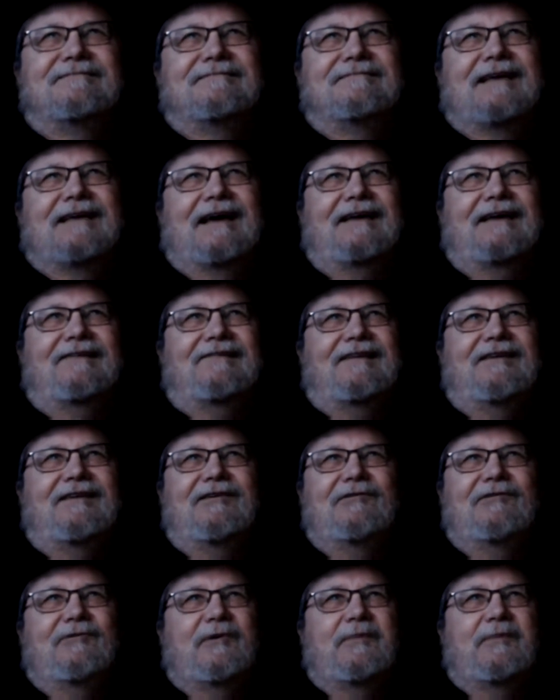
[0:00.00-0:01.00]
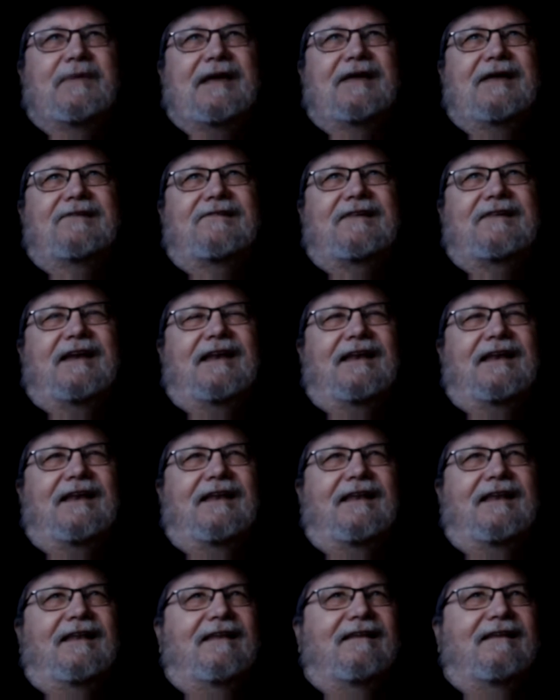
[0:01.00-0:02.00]
I can see you would be interested
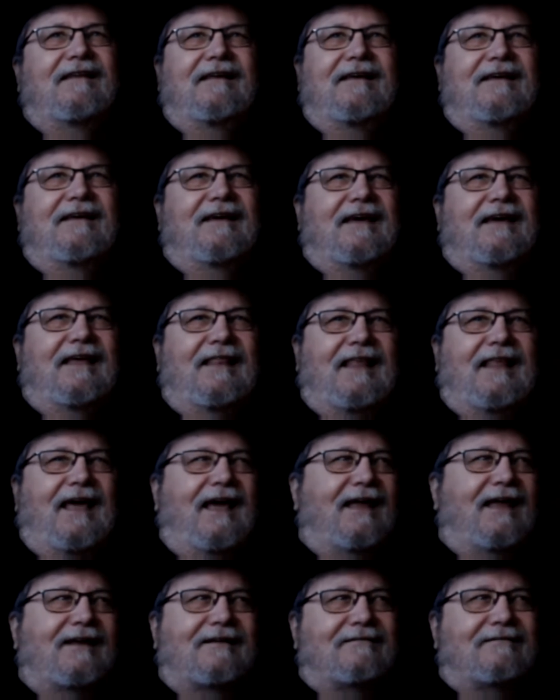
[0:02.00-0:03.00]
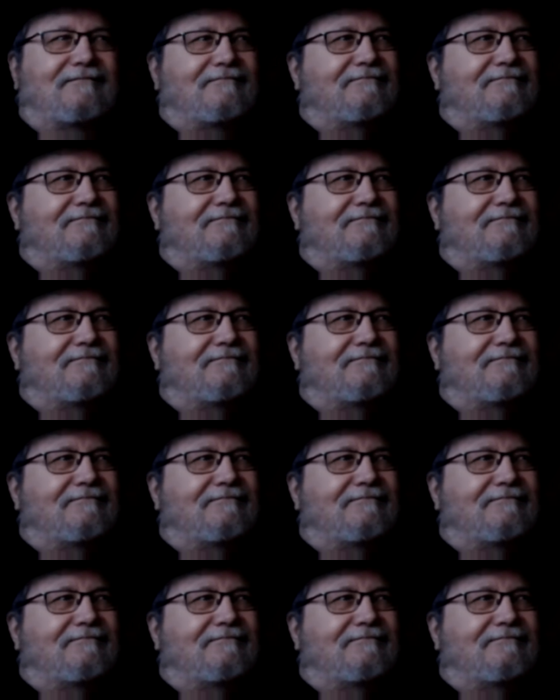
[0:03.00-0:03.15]
in that.